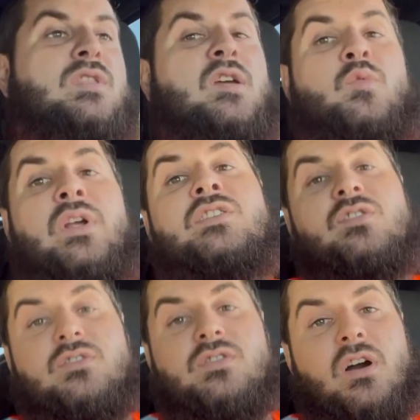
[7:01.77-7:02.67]
the
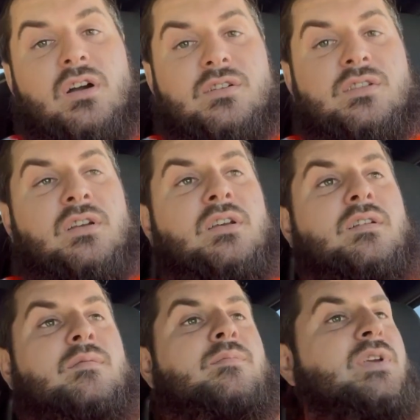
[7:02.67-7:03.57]
original charge
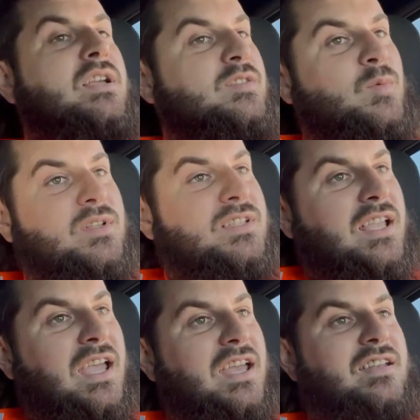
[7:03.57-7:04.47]
because, once
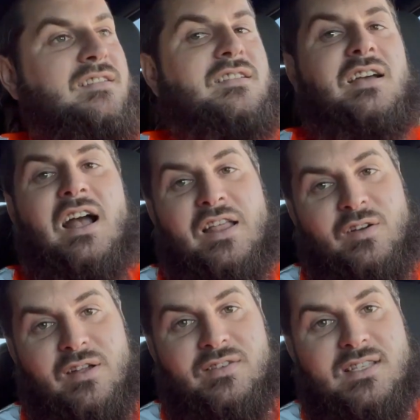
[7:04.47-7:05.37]
again, I don't
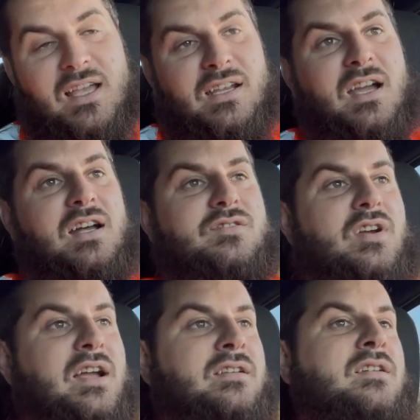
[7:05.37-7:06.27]
have a signed
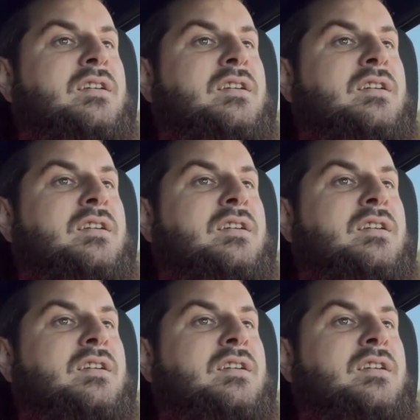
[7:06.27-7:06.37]
contract.